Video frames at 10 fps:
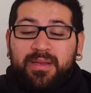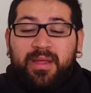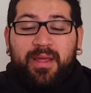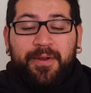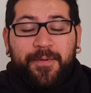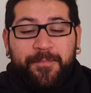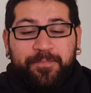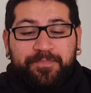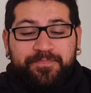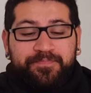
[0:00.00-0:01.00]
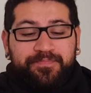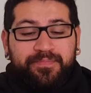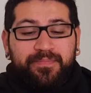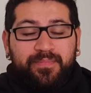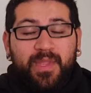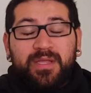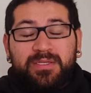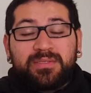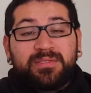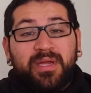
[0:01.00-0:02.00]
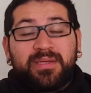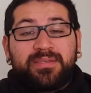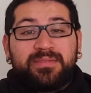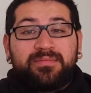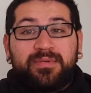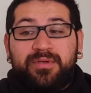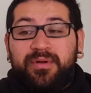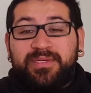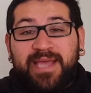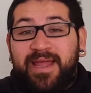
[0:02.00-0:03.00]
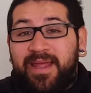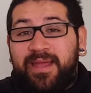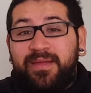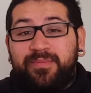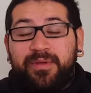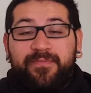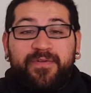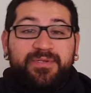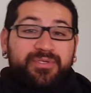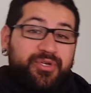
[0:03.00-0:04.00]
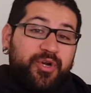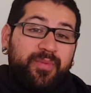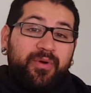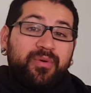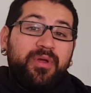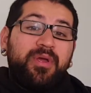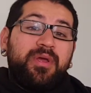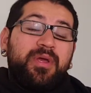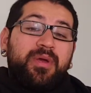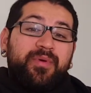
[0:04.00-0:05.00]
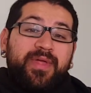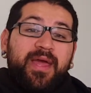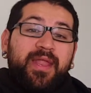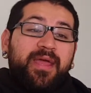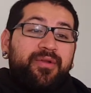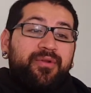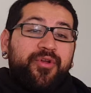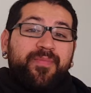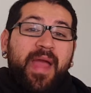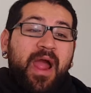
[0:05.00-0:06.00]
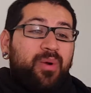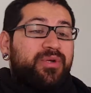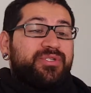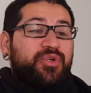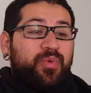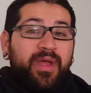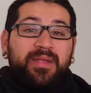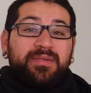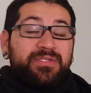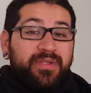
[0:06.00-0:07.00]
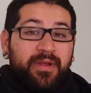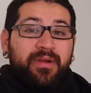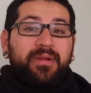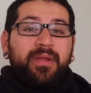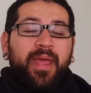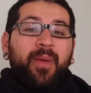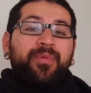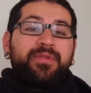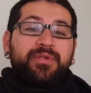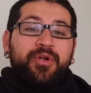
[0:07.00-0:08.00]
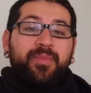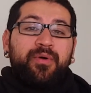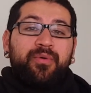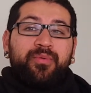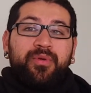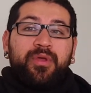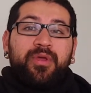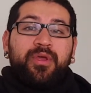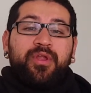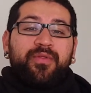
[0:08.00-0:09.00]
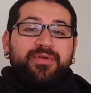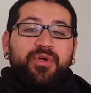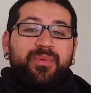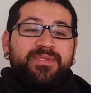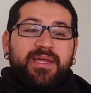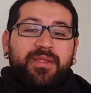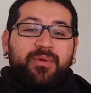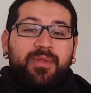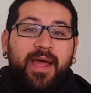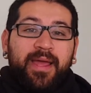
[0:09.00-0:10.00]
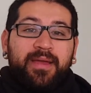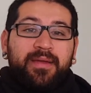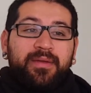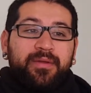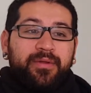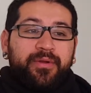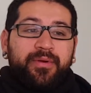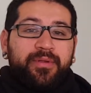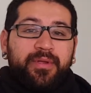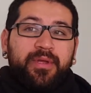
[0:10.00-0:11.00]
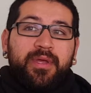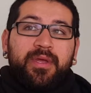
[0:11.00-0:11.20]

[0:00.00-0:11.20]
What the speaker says: And it's nice, you know, because NA versus turbo, with NA, you know, your power is direct, it's there. And with the turbo, you know, there's always that little lag, you know.